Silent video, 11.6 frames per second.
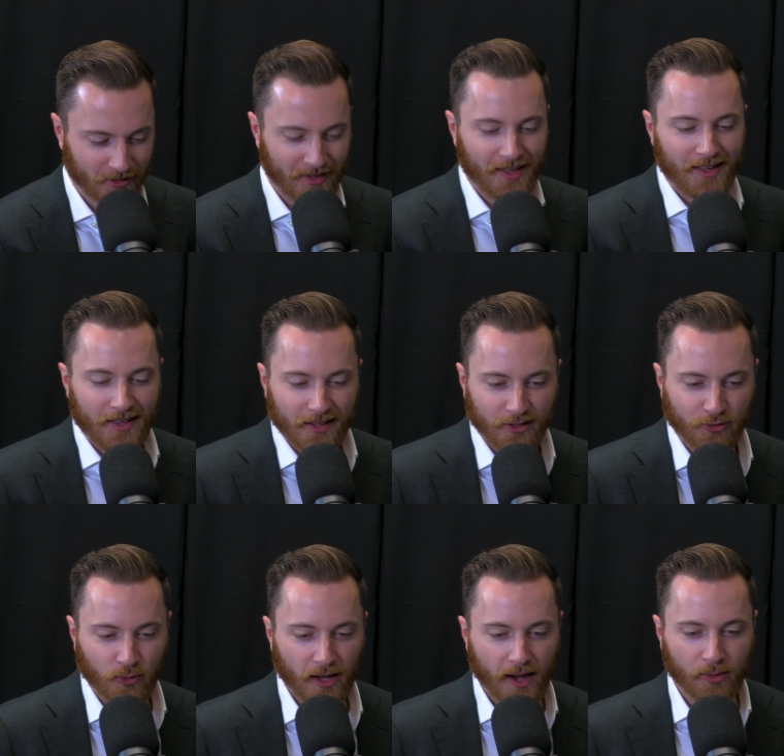Yeah. Because
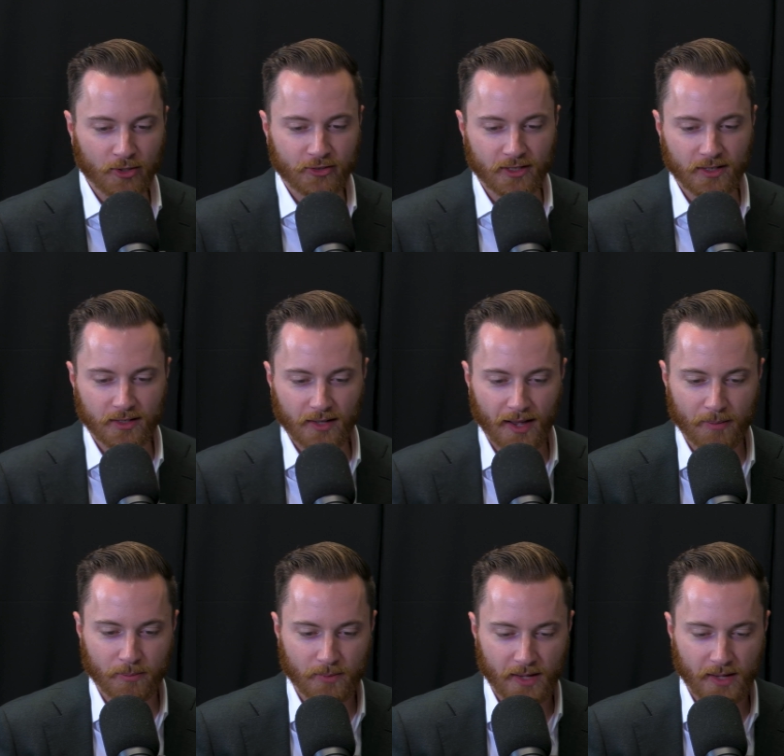when I was at